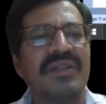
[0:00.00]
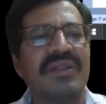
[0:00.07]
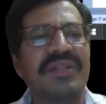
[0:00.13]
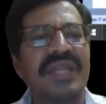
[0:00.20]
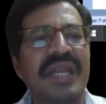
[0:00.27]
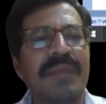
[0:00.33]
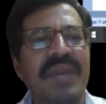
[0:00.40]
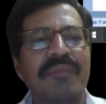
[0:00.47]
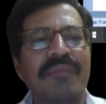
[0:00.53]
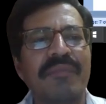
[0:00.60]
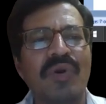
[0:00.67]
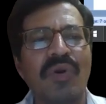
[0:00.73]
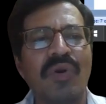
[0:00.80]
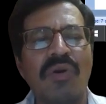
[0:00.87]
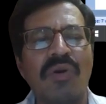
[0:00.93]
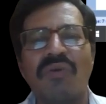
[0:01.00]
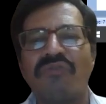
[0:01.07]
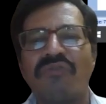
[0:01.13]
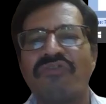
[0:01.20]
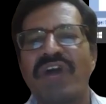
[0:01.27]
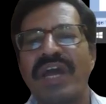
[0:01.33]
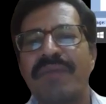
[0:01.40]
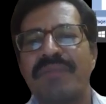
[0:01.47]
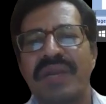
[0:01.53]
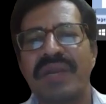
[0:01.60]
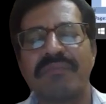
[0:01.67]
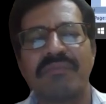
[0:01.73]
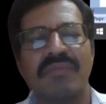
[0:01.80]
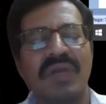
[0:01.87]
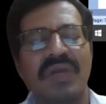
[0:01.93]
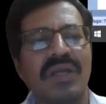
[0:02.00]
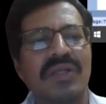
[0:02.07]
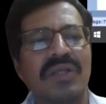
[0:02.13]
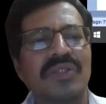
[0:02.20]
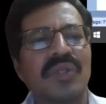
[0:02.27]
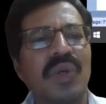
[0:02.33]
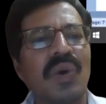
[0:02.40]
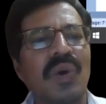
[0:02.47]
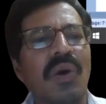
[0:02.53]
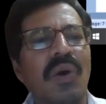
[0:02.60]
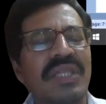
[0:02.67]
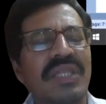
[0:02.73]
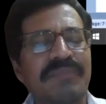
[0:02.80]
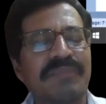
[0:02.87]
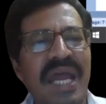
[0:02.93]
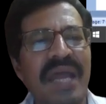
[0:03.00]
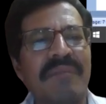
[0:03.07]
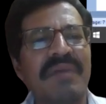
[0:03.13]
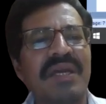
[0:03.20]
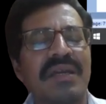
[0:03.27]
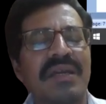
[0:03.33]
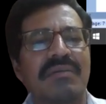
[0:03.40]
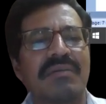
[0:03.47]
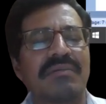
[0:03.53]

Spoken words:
3' to 5'. So this primer